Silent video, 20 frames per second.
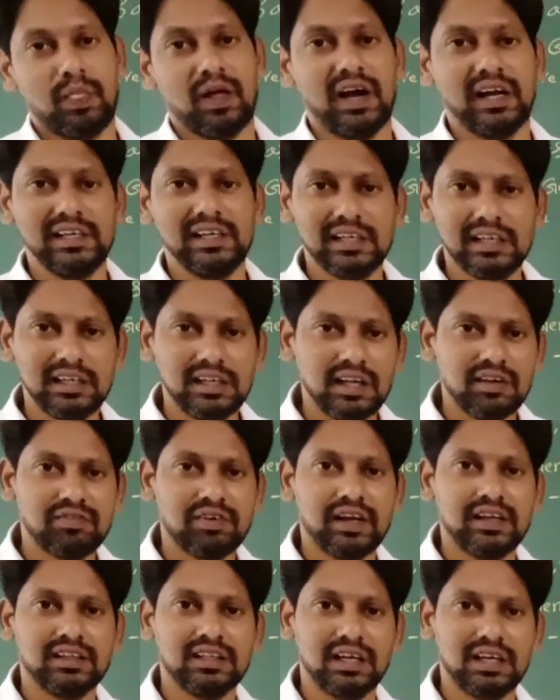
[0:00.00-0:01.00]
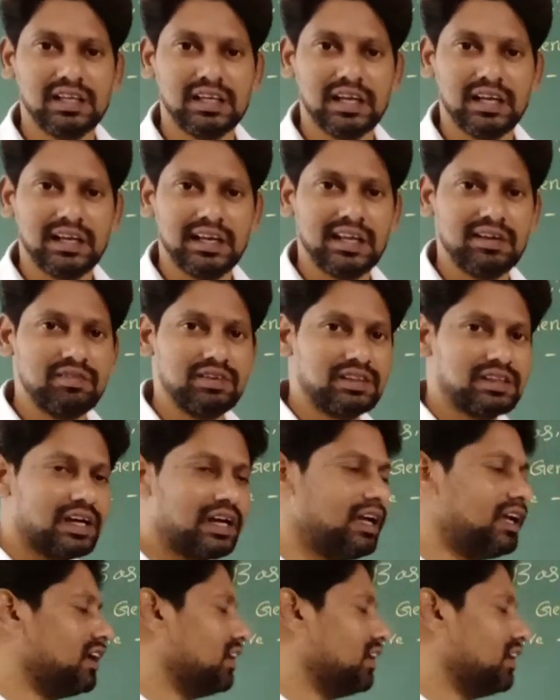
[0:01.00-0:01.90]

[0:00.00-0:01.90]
Identifying the DNA with the